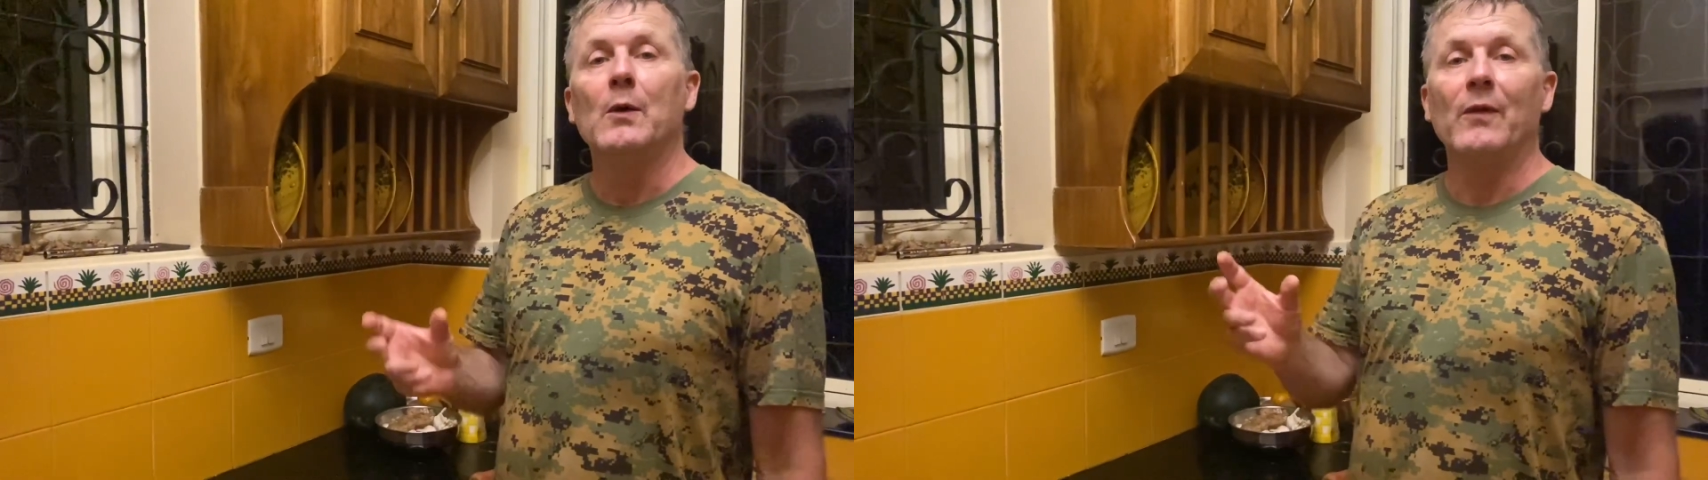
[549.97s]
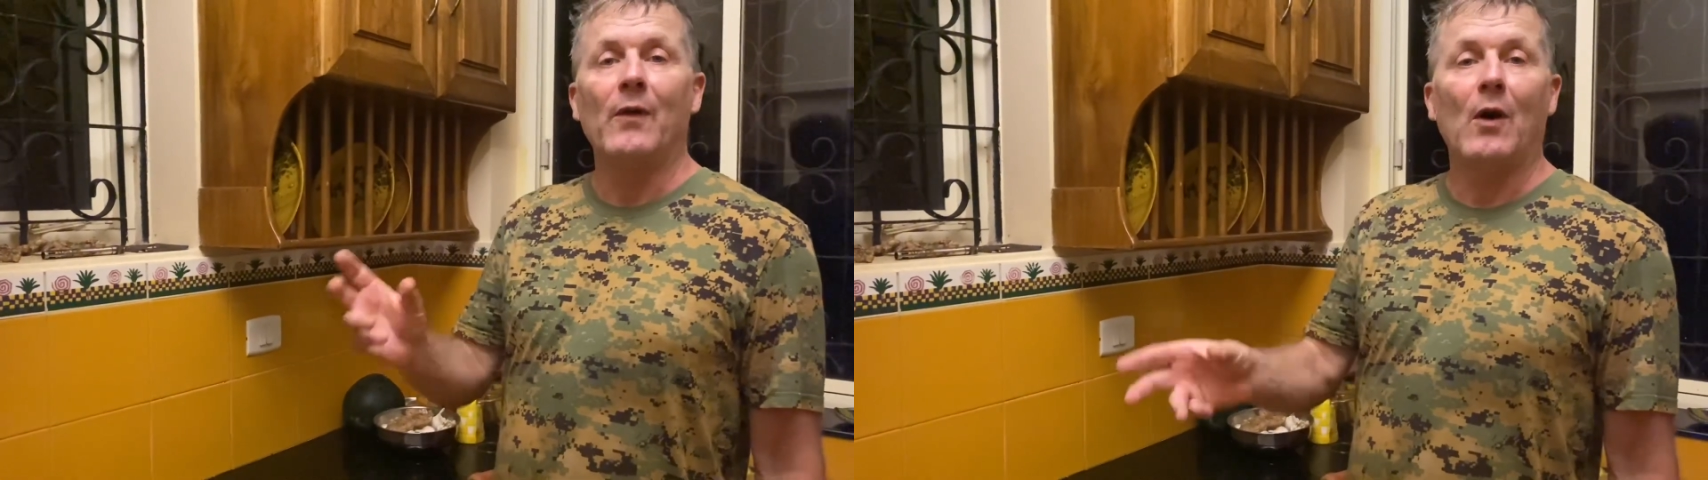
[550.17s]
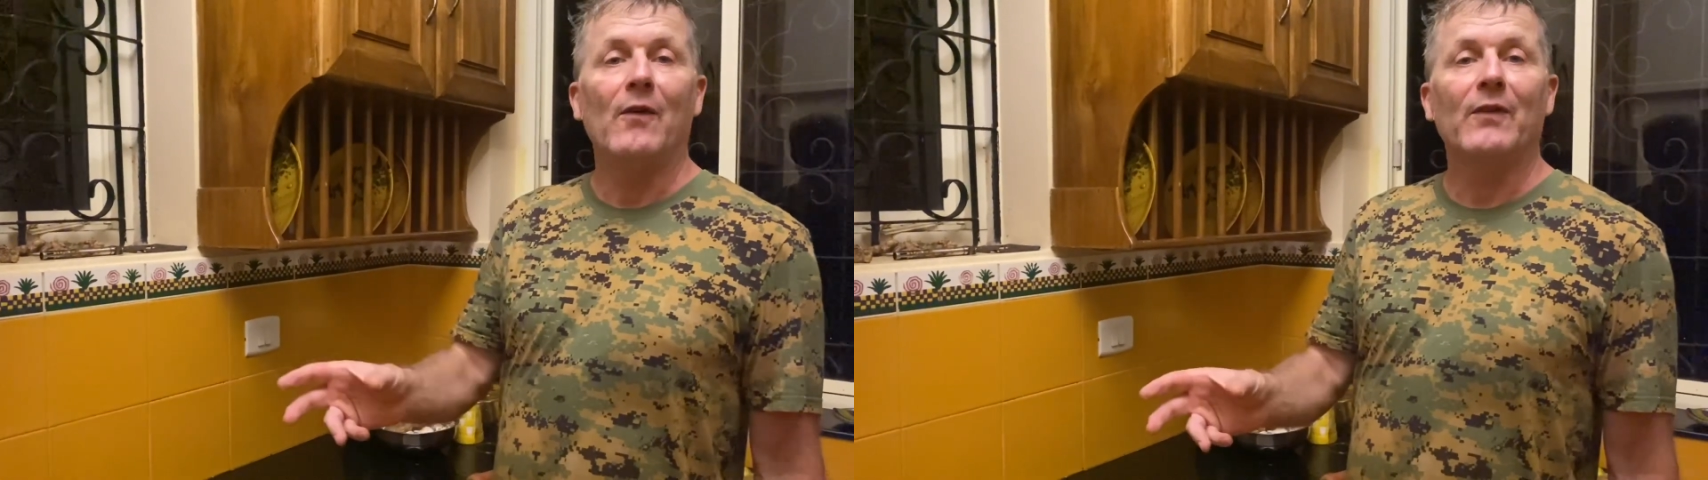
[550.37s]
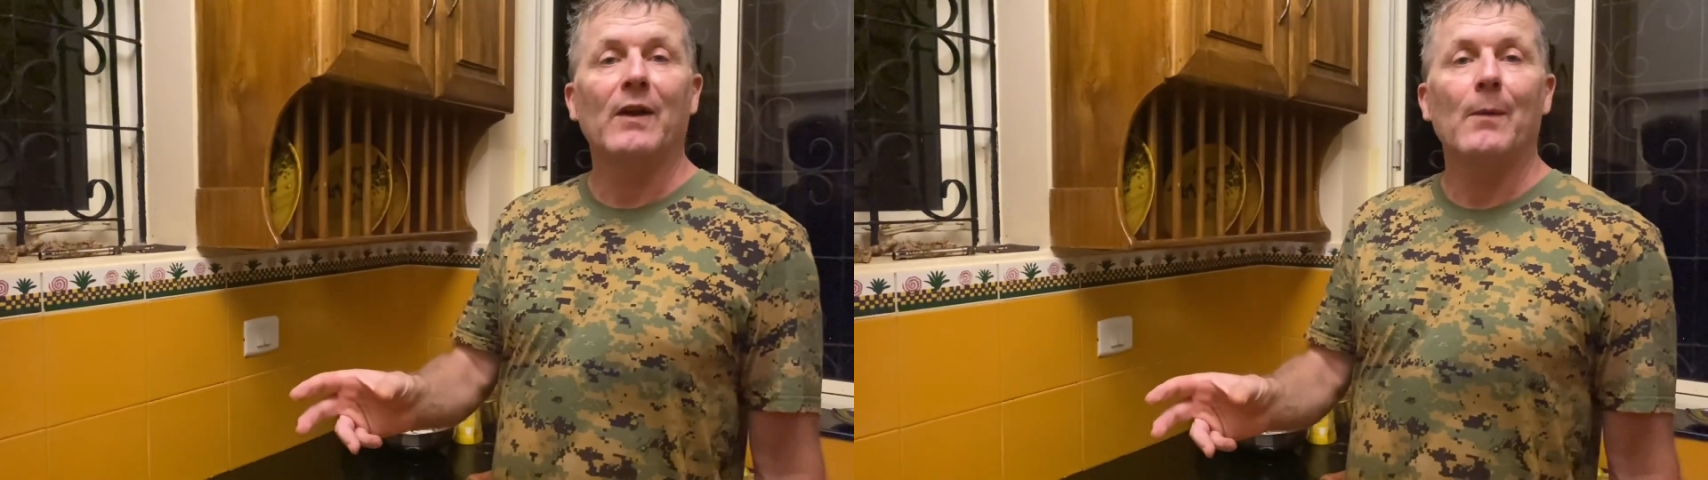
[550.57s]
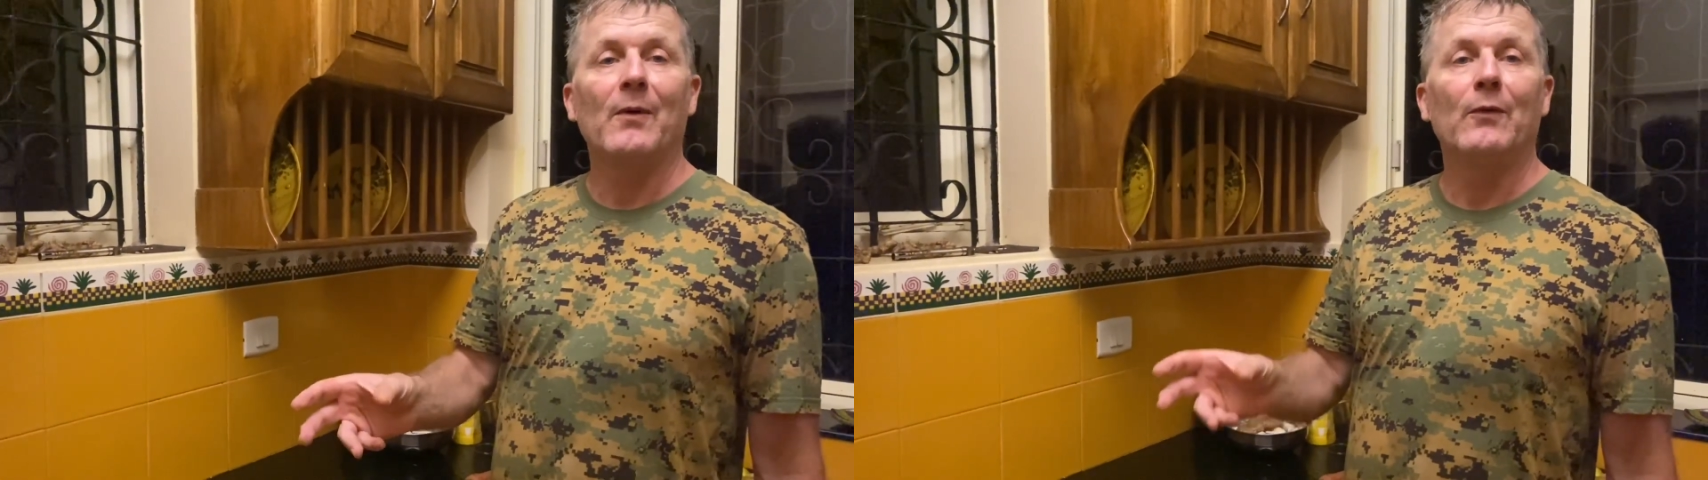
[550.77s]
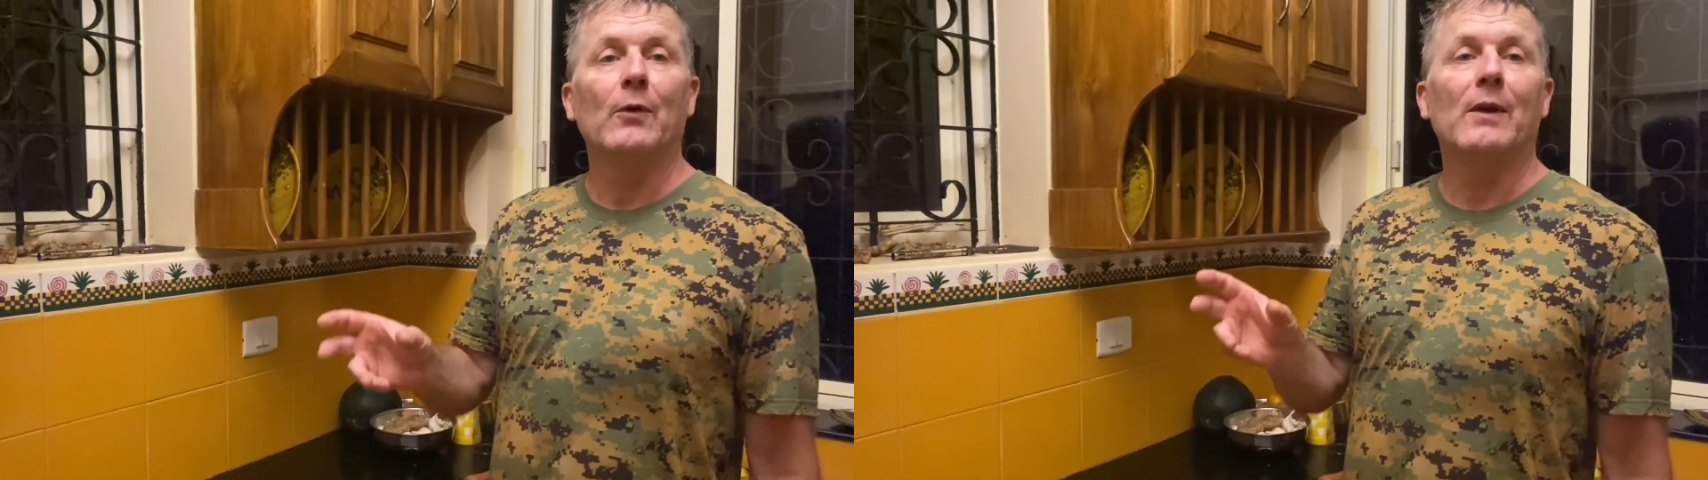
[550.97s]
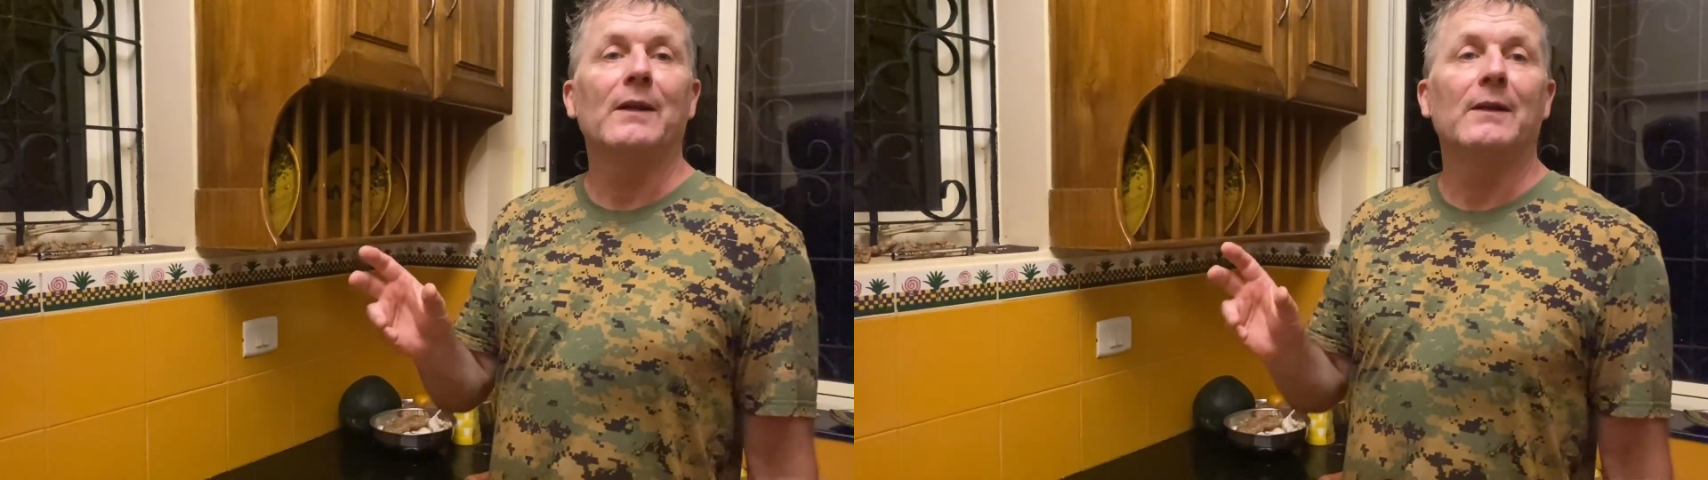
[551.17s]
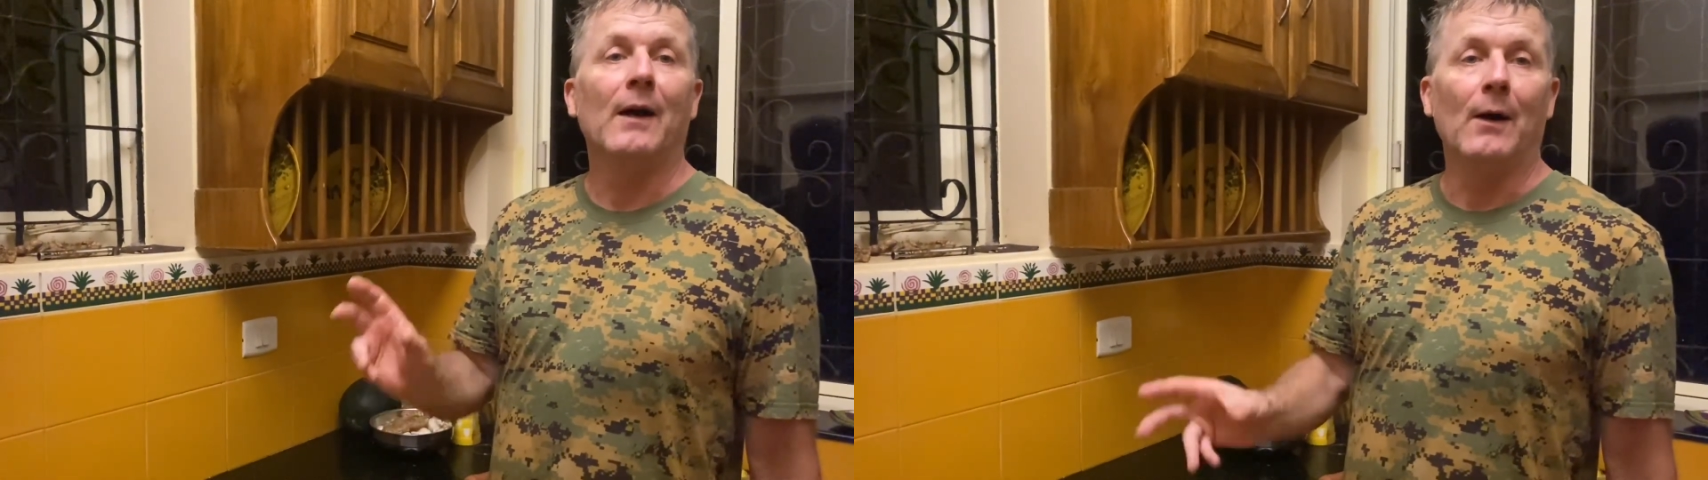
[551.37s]
with half a cup of
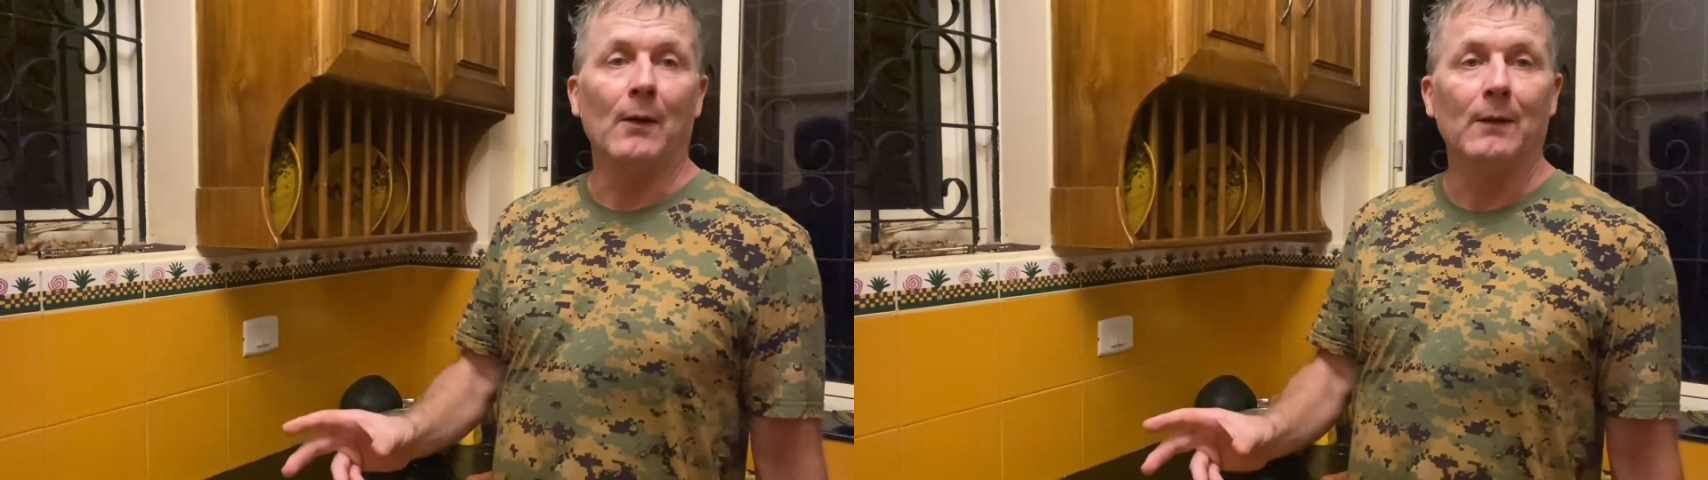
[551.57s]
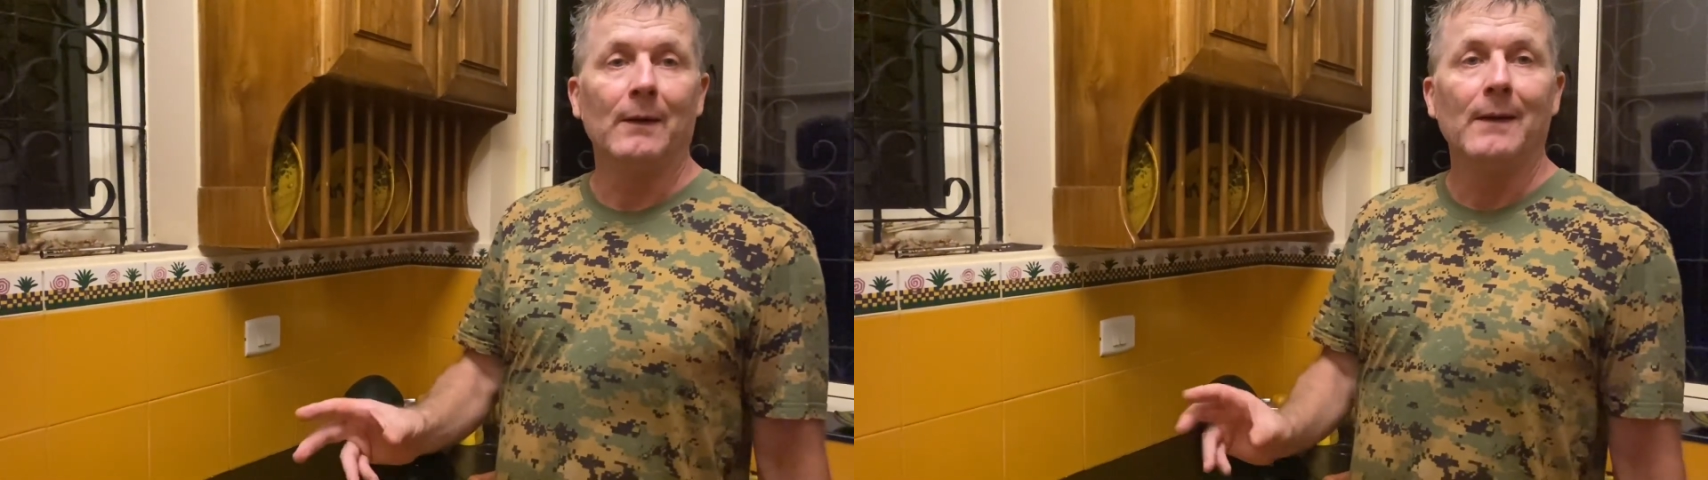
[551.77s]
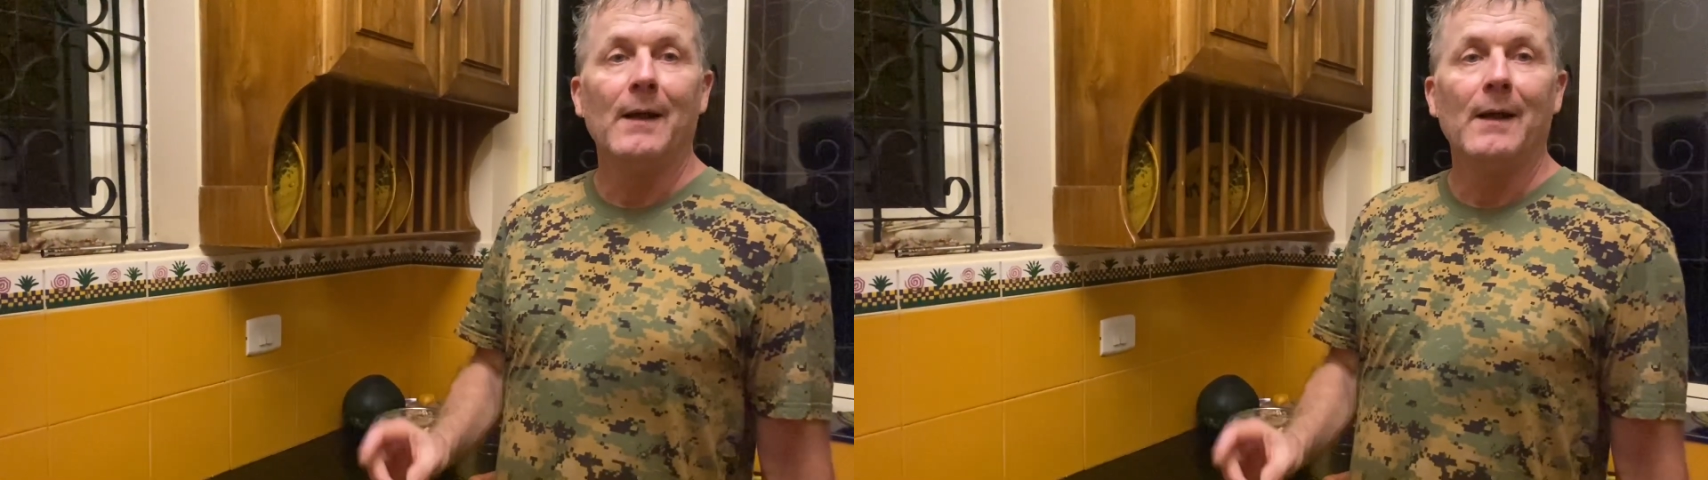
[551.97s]
urad dal,